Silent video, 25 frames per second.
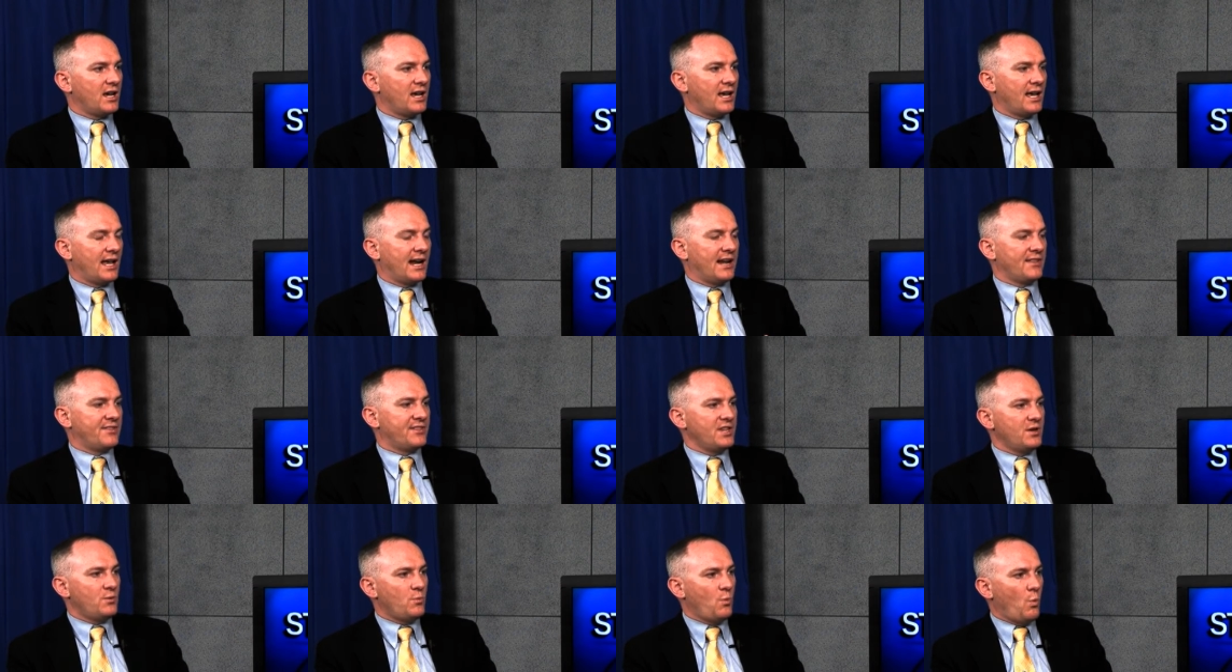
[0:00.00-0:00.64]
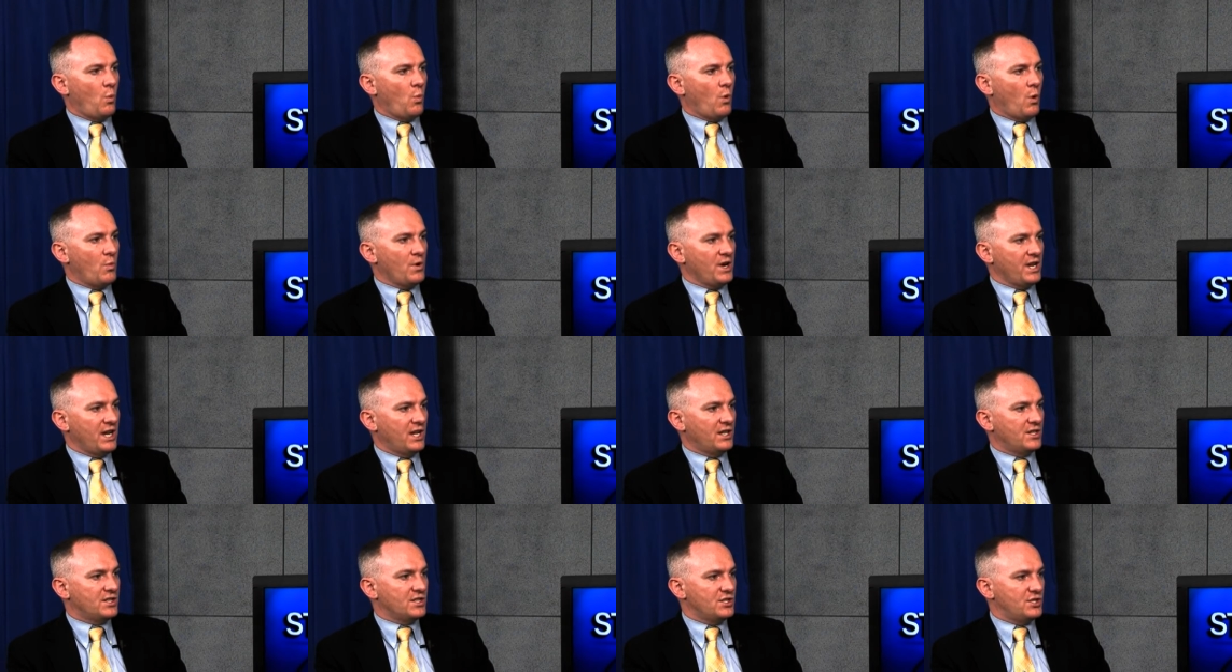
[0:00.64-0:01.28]
And I think what we
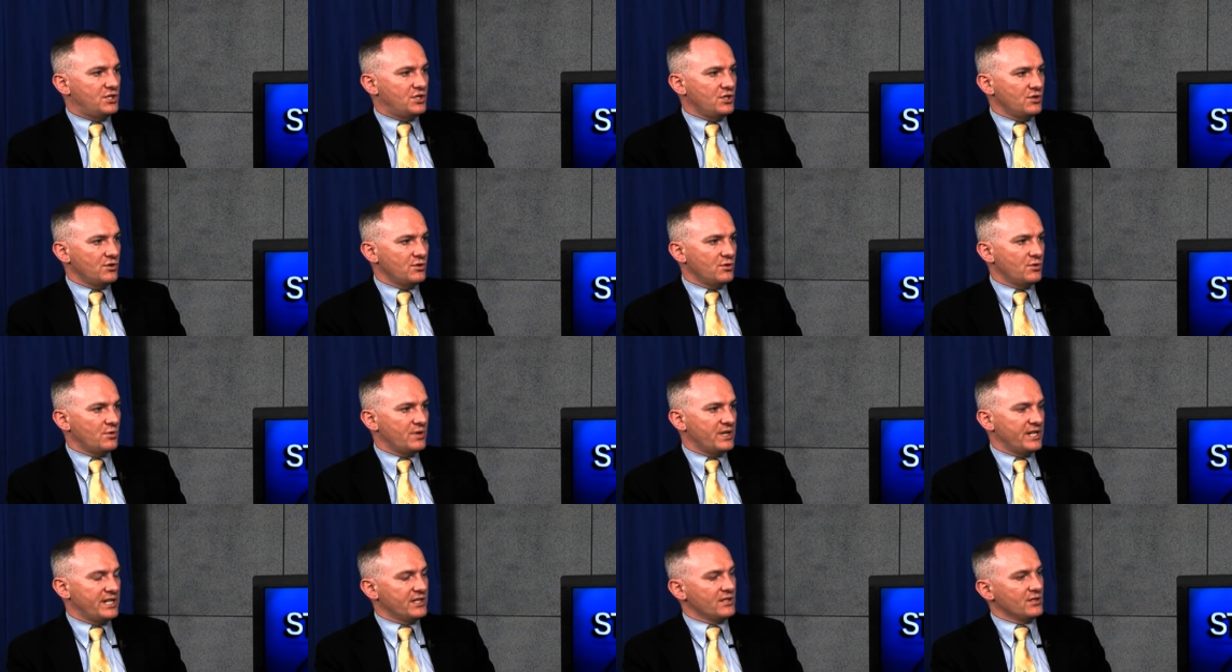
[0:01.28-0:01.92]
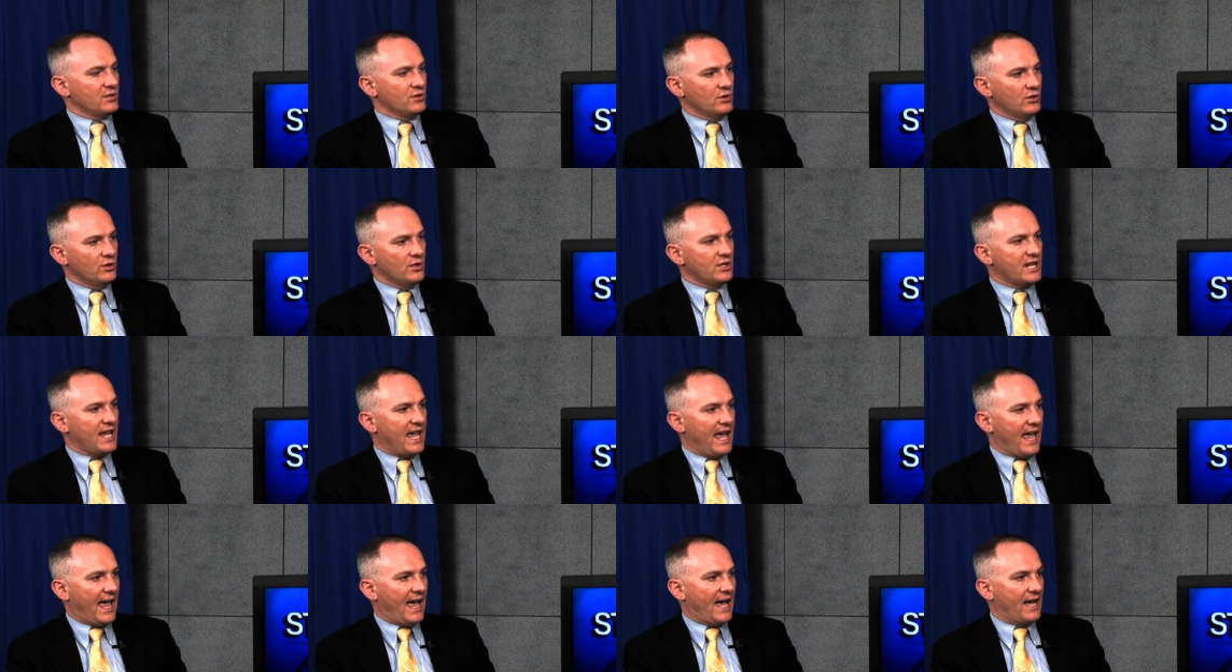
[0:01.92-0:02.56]
need to do is look
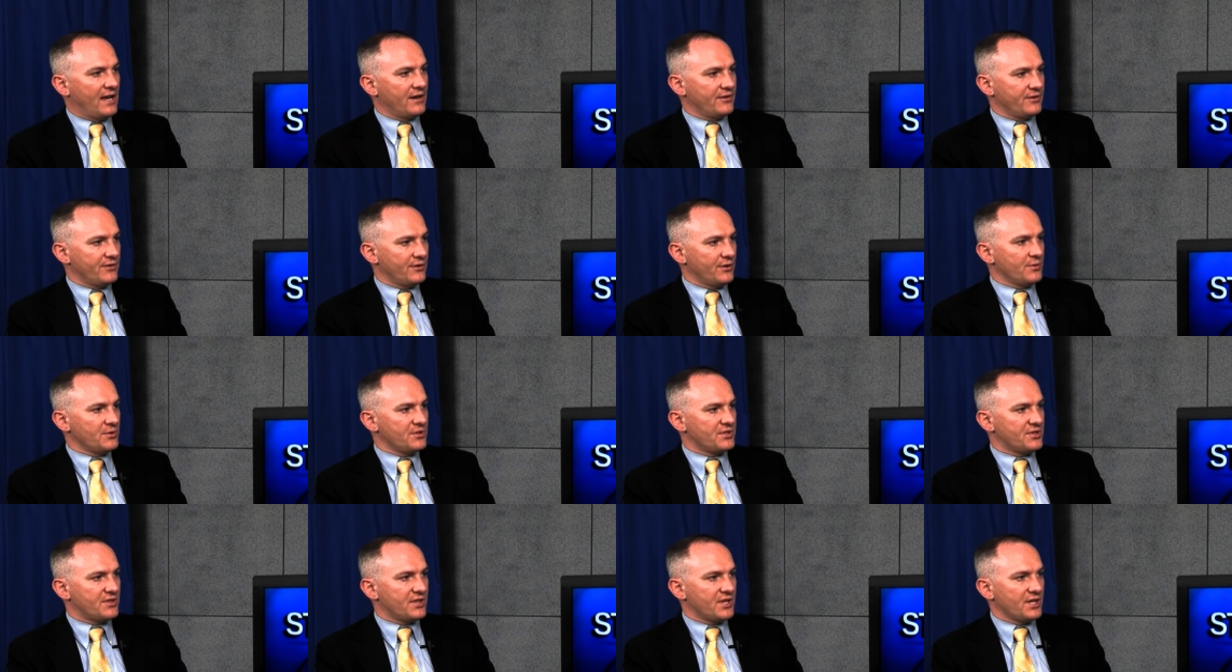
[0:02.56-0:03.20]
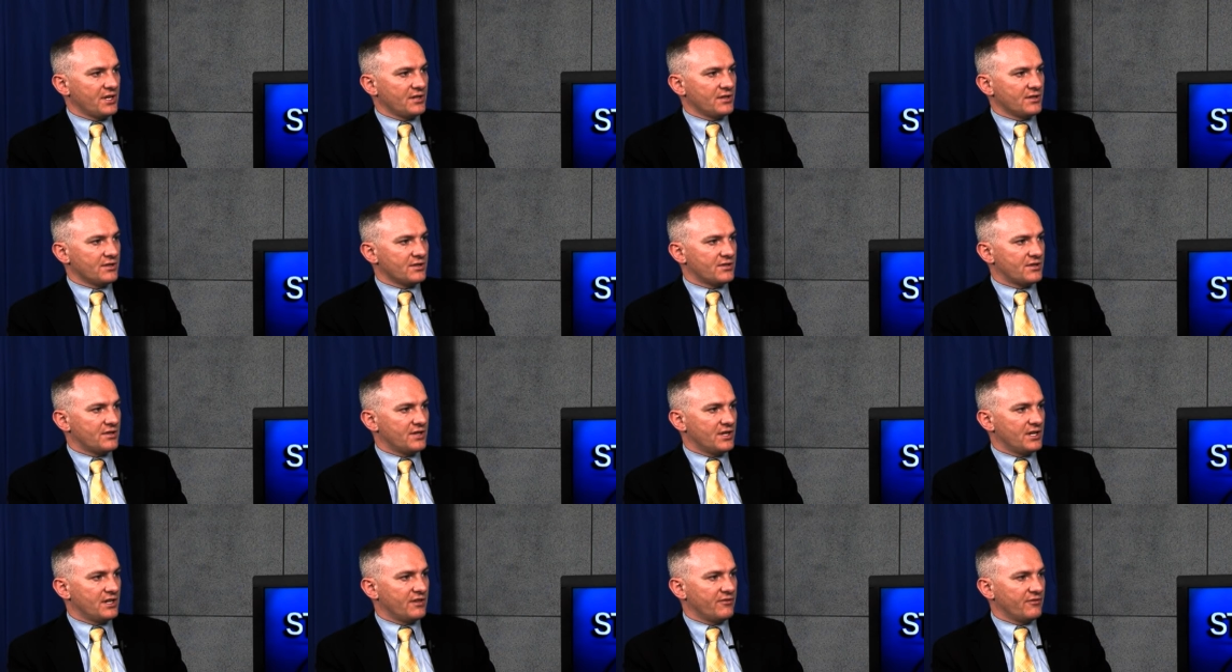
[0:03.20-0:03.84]
at those things
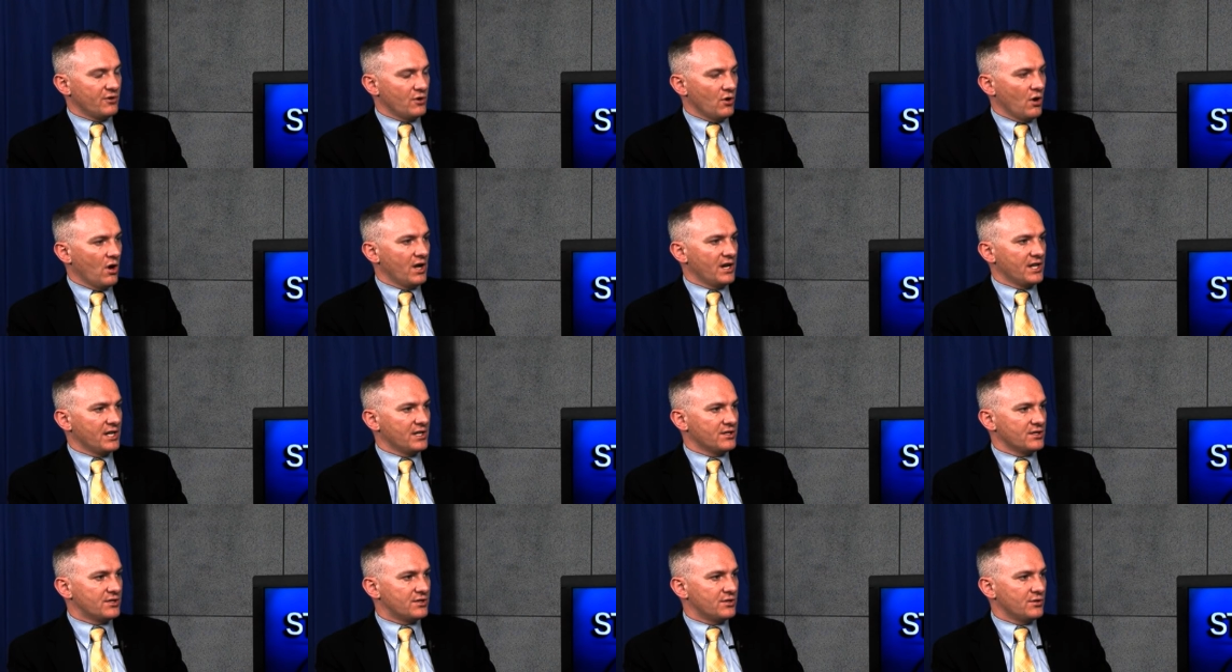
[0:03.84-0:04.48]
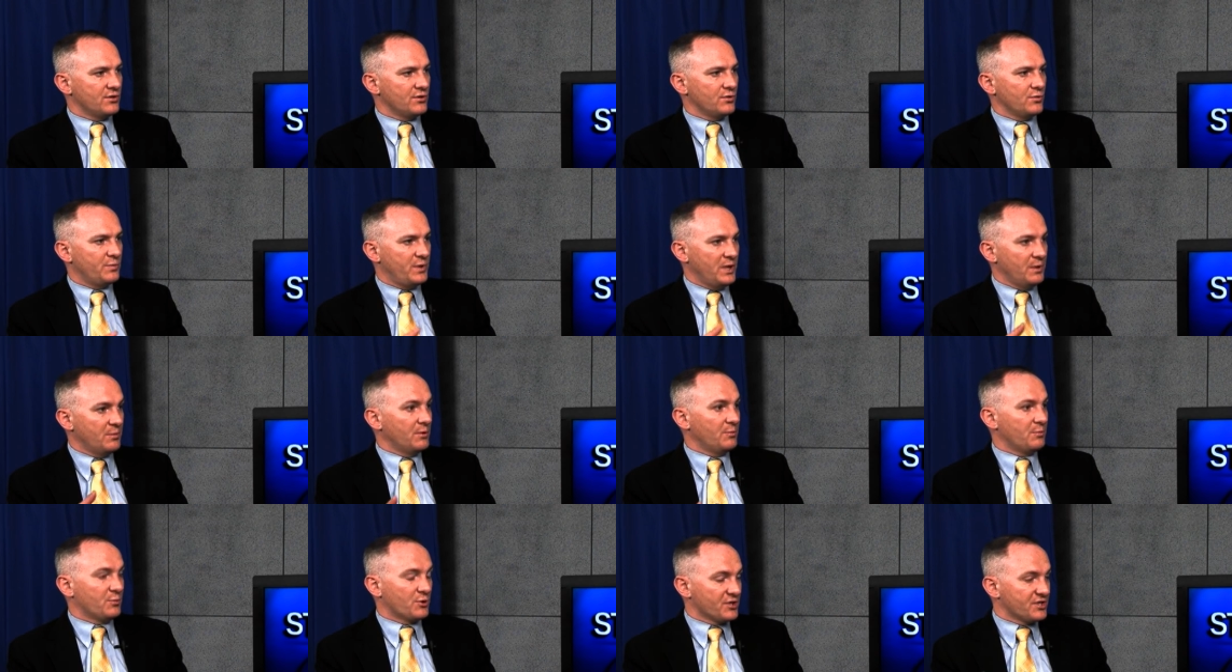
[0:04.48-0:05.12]
that have gone into
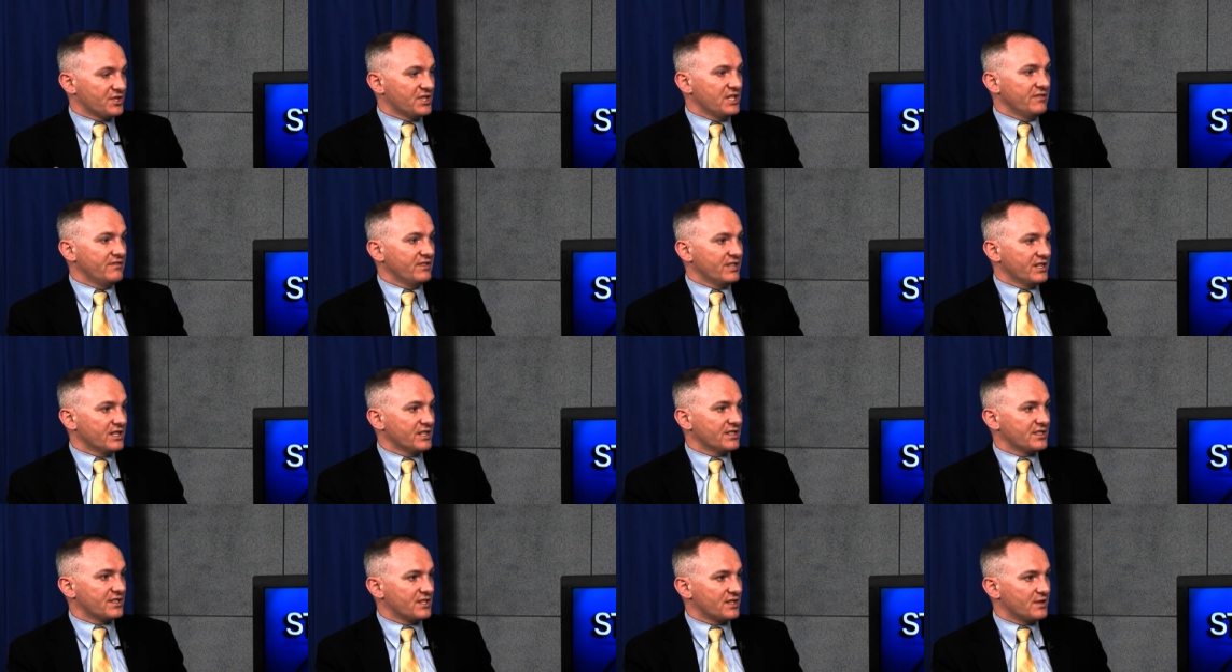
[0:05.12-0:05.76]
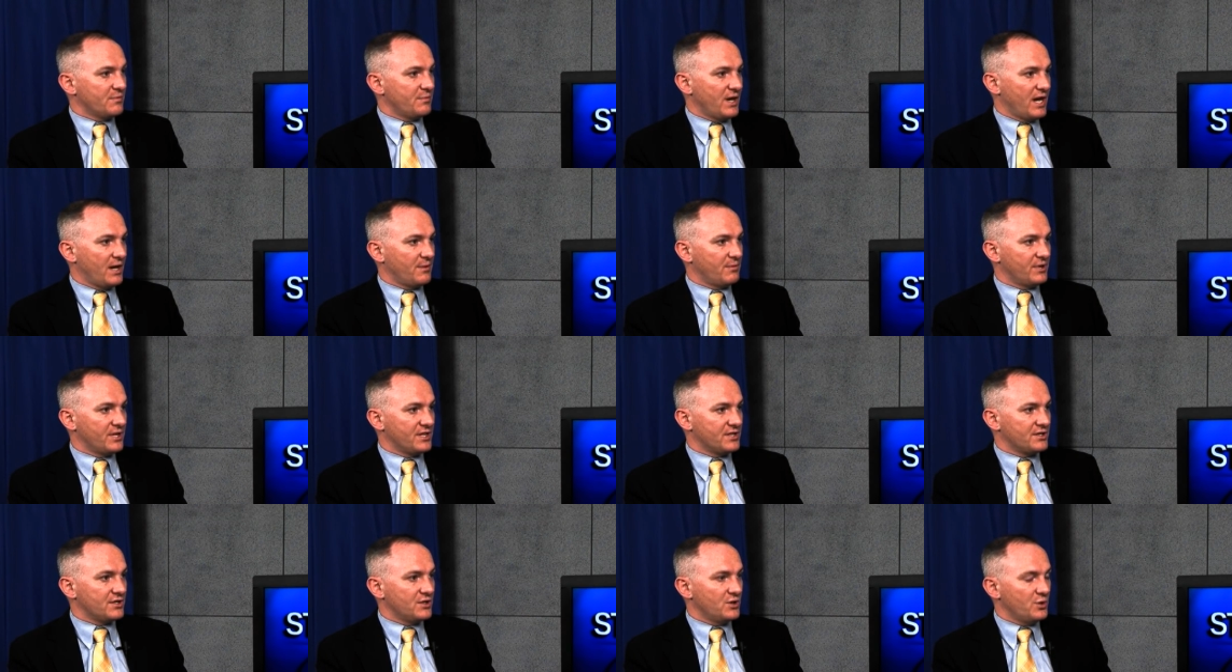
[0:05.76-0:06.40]
people perceiving this as a bad
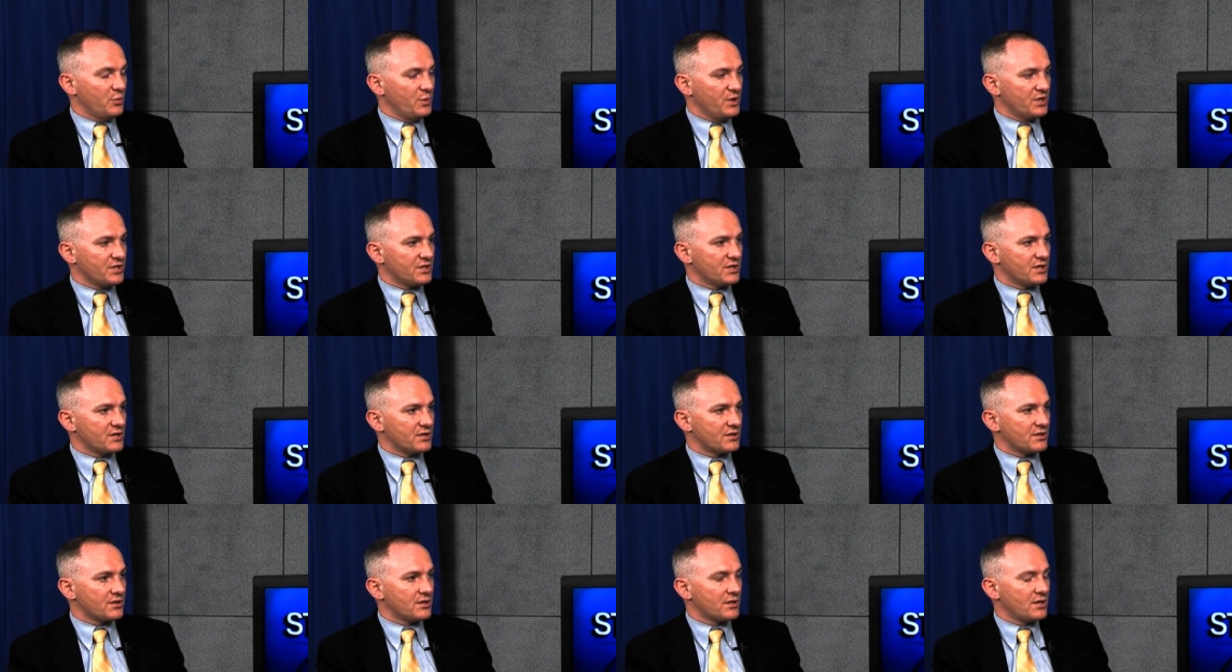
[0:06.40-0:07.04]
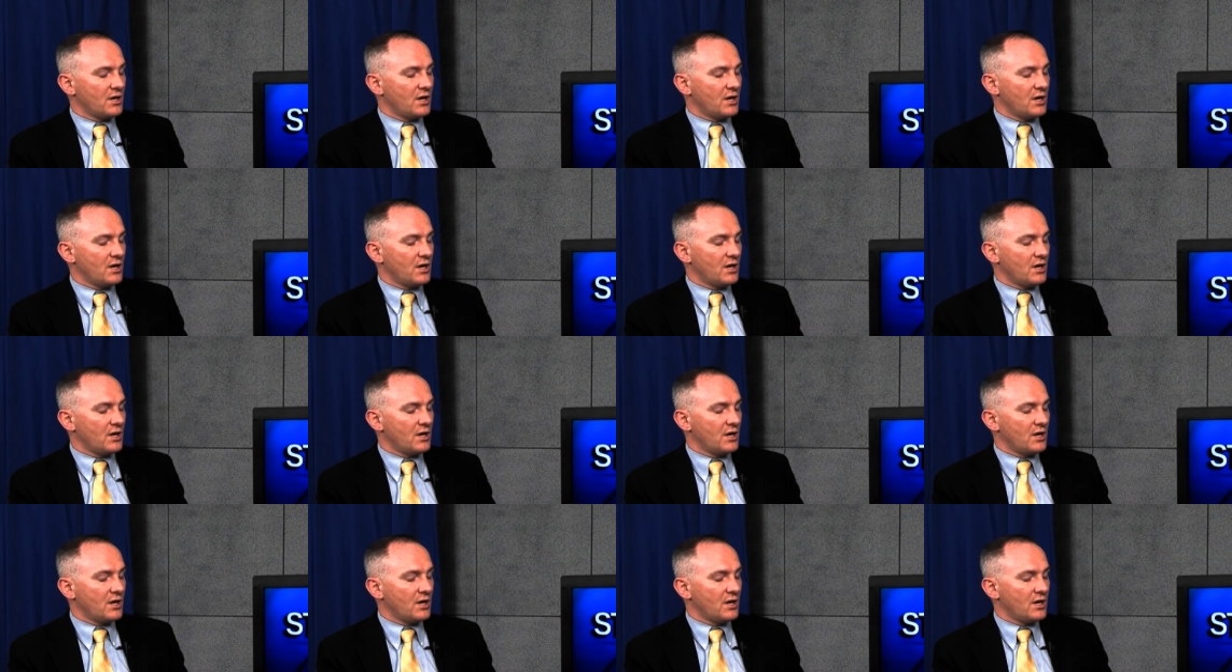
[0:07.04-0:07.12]
place to do business.